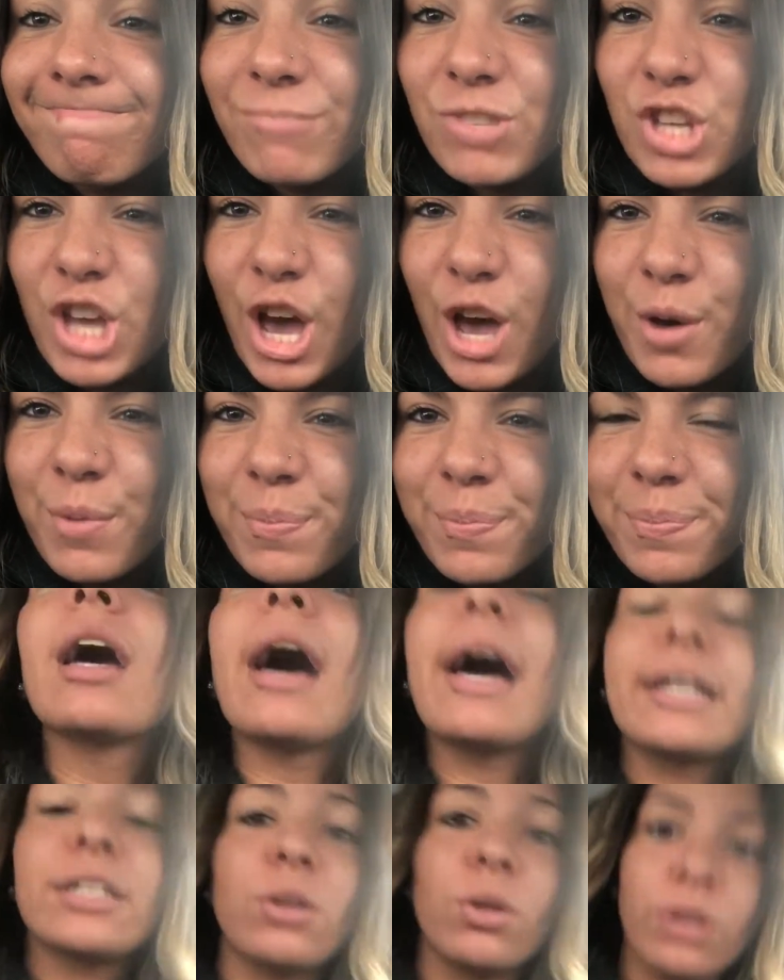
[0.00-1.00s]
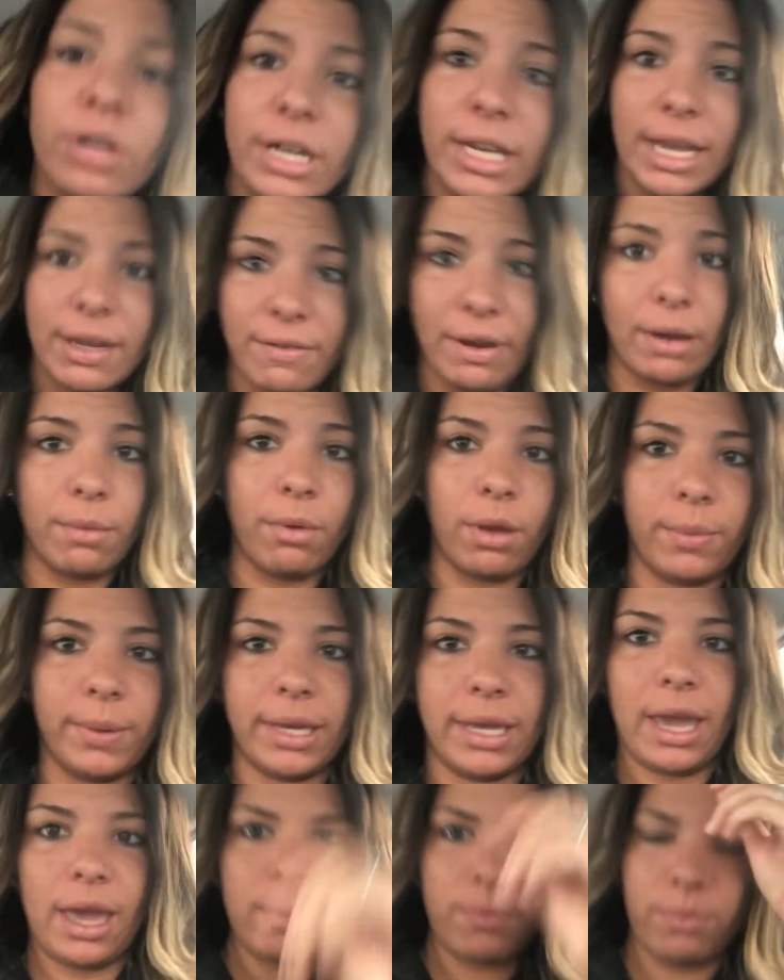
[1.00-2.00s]
So I told her to get ready while
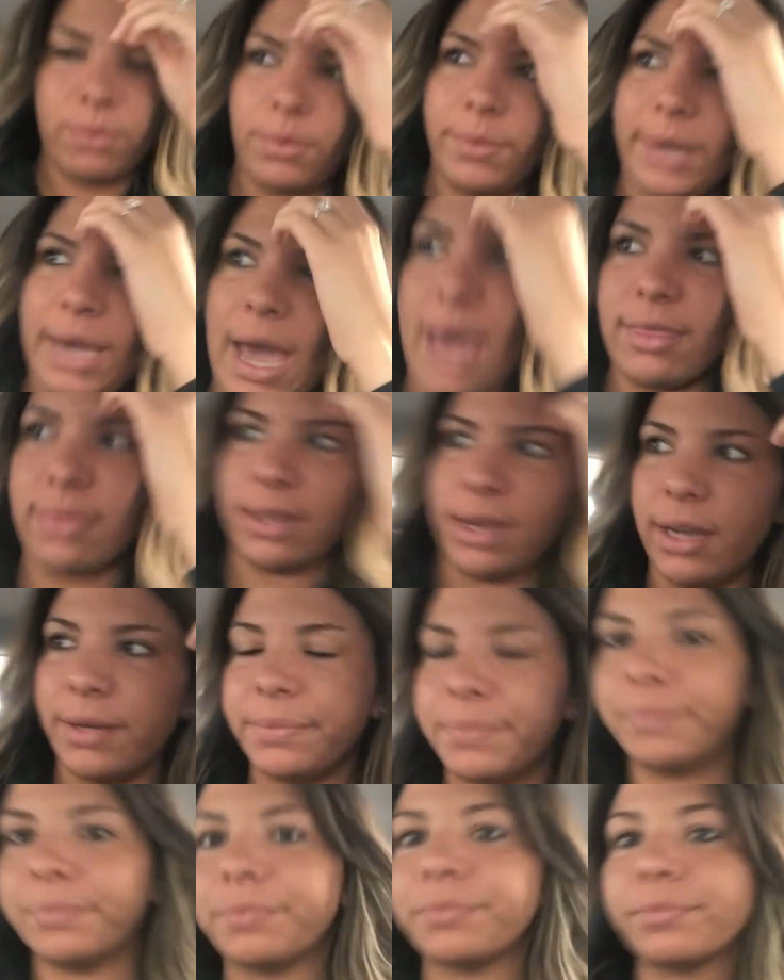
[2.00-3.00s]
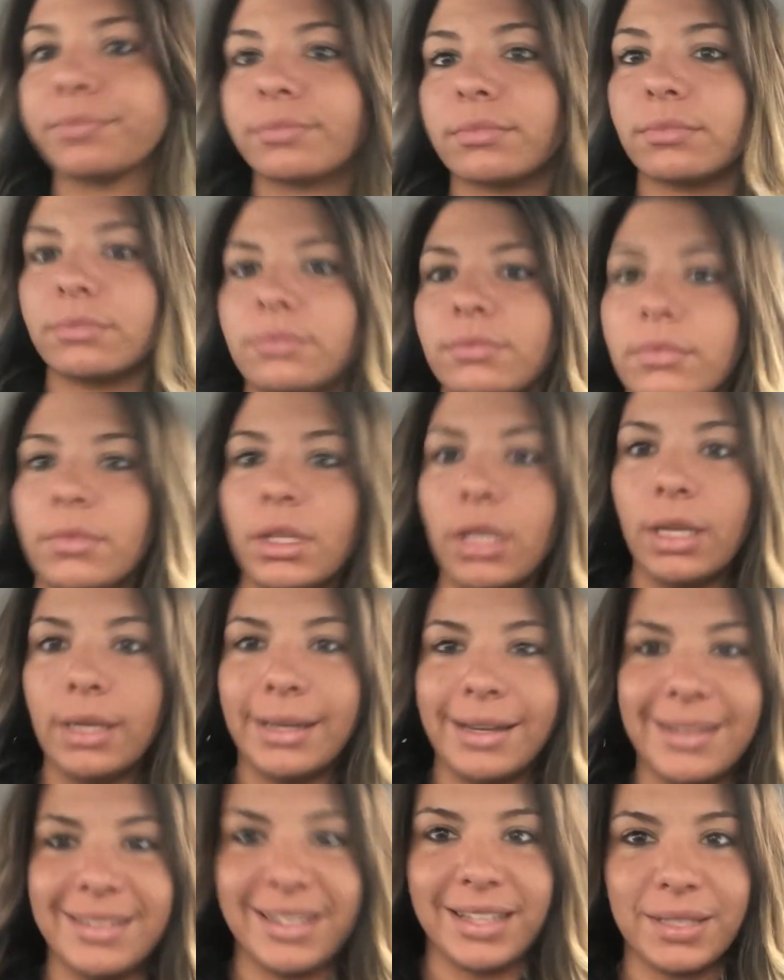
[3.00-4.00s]
when we got there.
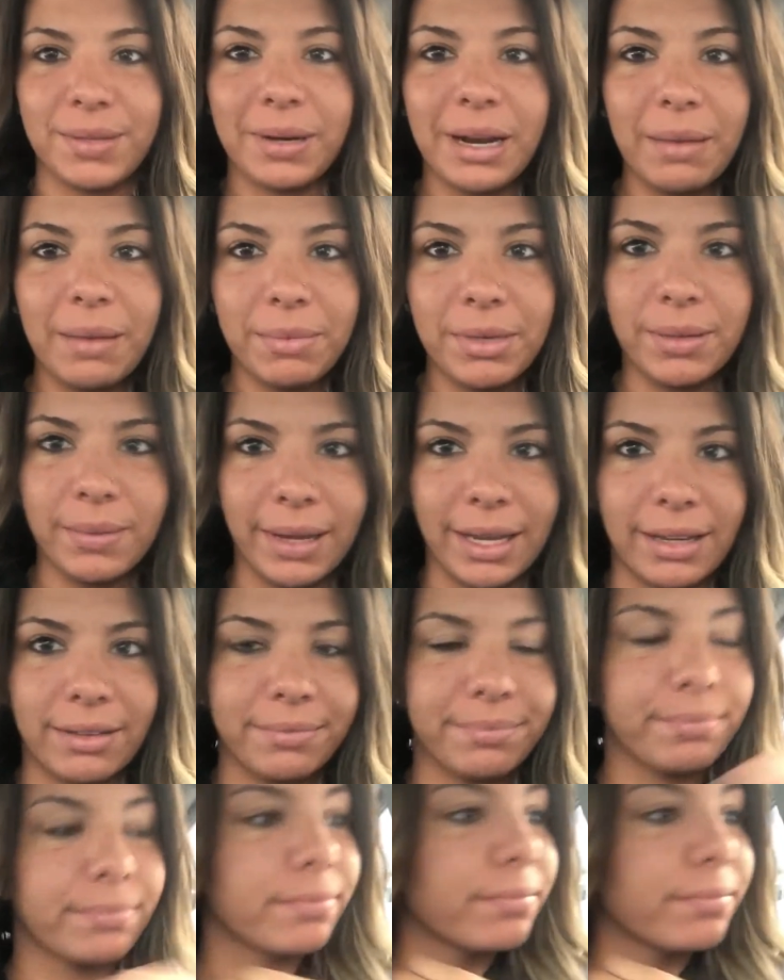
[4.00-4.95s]
Because that's what I'm doing.